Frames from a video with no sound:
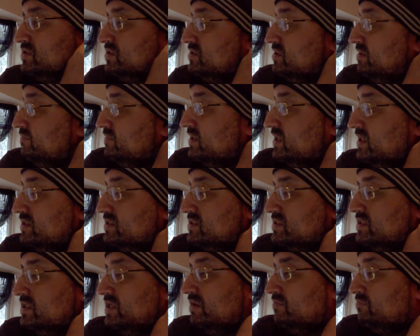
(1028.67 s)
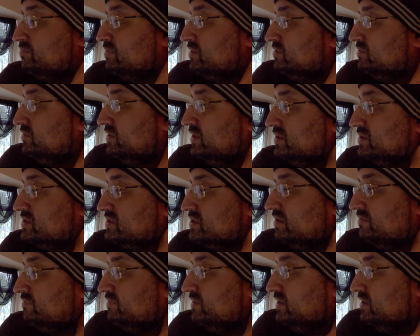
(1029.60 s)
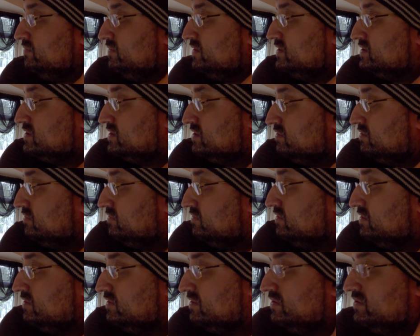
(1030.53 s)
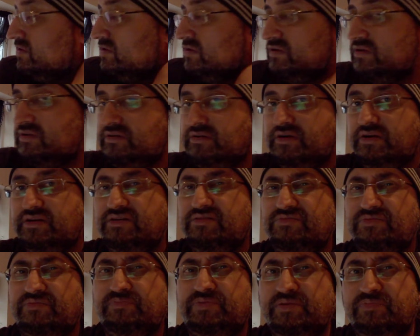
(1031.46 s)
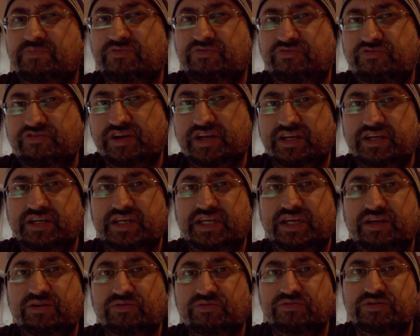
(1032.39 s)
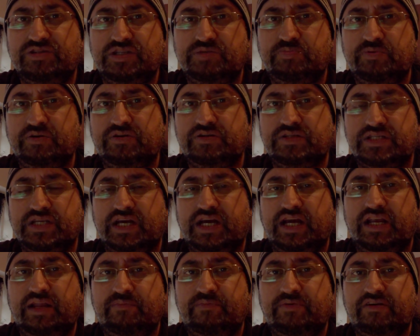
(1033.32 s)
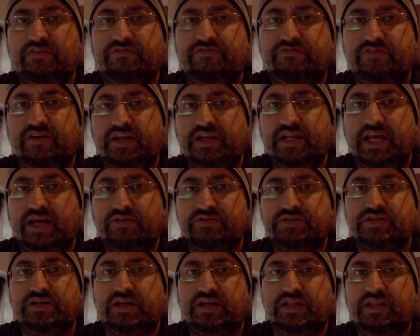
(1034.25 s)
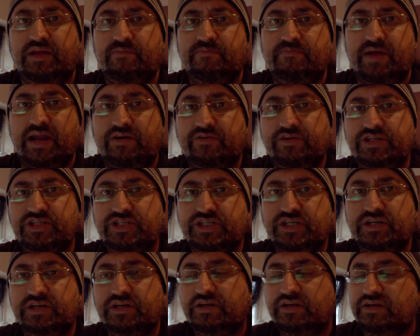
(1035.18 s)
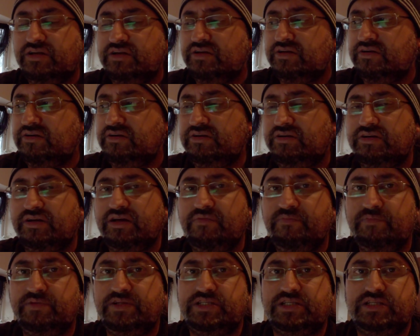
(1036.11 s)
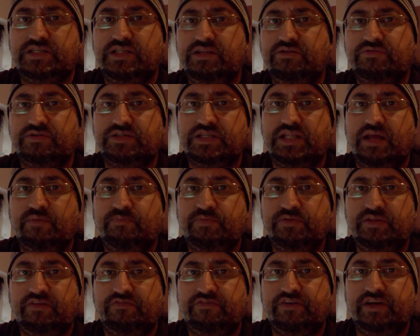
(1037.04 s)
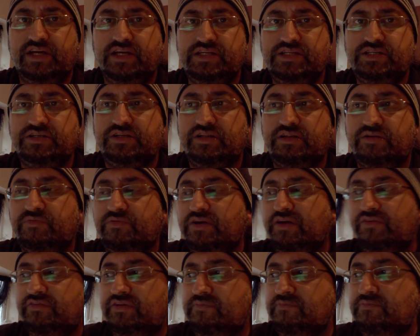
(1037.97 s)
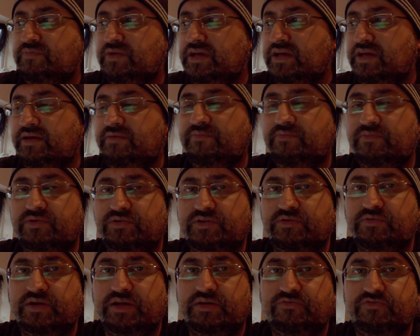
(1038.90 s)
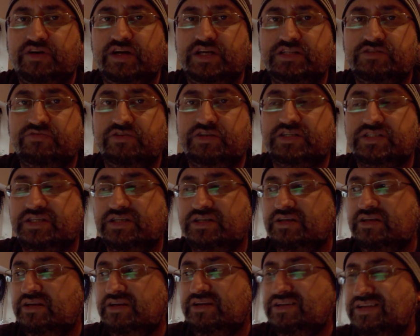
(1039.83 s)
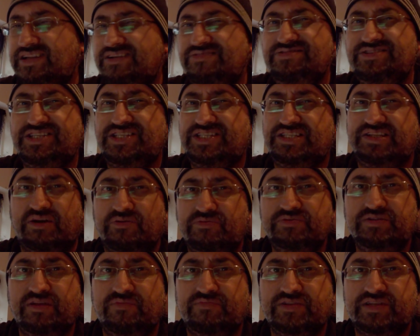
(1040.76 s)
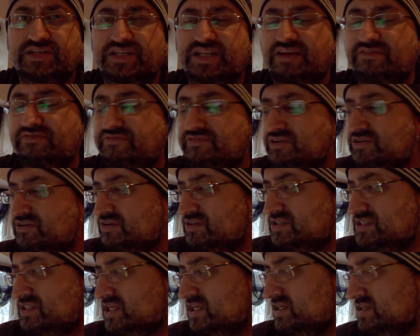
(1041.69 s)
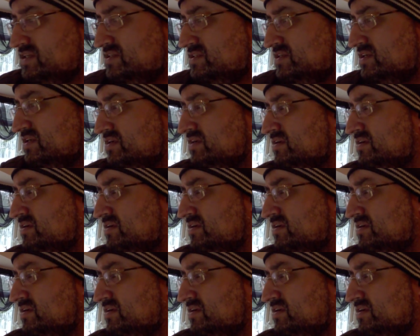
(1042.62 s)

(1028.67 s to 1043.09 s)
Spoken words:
Because I'm against the death penalty and stuff anyway, so I don't want people freaking killed just because they had a bit of fun outside of their marriage. You know, give them a little slap on the face. You know, the wife can hit him, or vice versa. Don't stone them to death, for God's sakes.